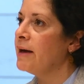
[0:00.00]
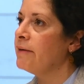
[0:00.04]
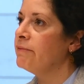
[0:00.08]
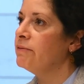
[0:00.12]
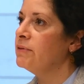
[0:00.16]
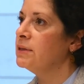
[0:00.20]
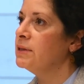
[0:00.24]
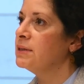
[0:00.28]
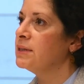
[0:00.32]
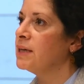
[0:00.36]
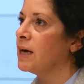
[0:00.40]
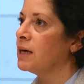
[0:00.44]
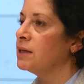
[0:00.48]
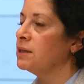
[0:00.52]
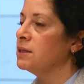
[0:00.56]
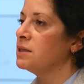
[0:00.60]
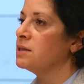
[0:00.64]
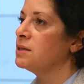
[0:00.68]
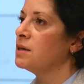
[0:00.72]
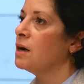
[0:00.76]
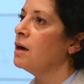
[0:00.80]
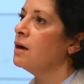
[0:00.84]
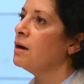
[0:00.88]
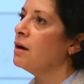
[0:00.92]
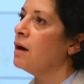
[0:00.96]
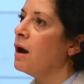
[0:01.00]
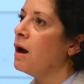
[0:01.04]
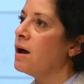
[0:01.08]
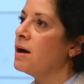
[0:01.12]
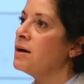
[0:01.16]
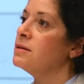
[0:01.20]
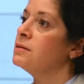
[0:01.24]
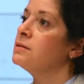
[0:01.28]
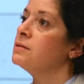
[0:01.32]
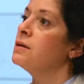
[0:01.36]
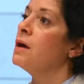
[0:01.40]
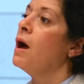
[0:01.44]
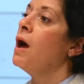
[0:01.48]
that is analyzed.
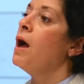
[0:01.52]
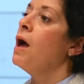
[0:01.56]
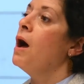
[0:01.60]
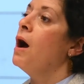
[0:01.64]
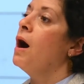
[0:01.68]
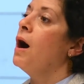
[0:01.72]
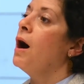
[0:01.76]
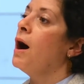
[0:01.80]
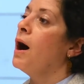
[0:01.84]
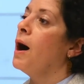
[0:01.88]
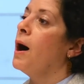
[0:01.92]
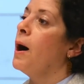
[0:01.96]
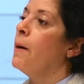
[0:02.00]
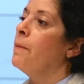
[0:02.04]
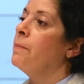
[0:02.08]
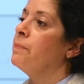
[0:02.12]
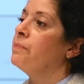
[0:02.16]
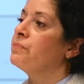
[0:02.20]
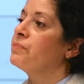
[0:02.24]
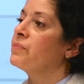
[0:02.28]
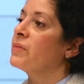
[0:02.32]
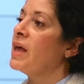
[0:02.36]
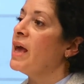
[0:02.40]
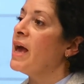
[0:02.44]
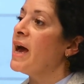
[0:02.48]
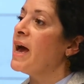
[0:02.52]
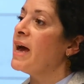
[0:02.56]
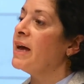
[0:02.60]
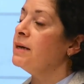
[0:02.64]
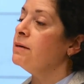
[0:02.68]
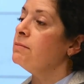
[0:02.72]
And